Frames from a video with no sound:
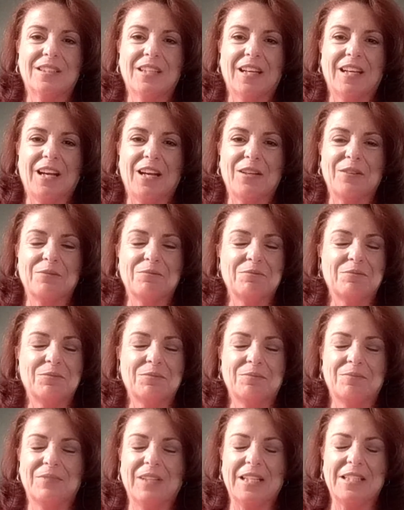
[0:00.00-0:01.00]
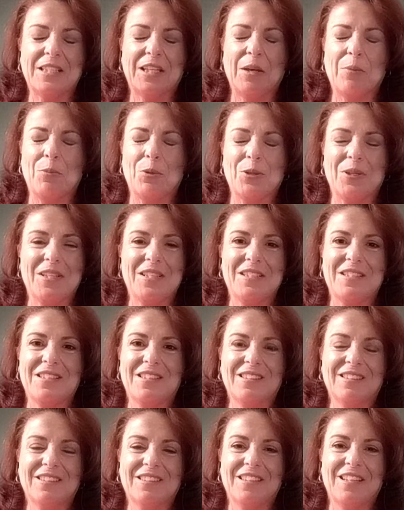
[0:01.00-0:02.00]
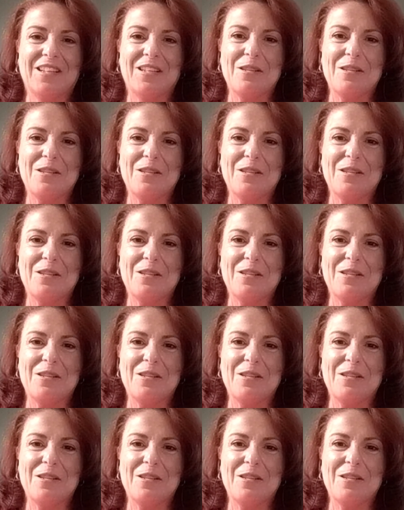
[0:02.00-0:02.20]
Day. That's Kimberly's